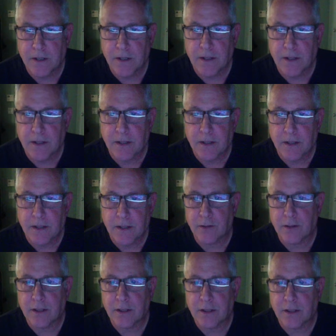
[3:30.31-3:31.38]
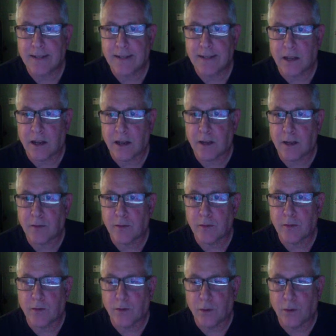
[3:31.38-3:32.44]
the handle takes time to
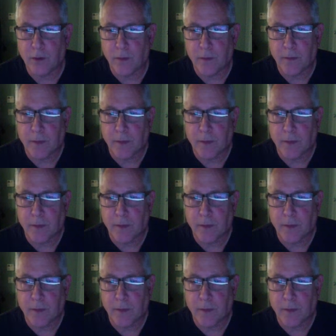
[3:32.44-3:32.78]
form.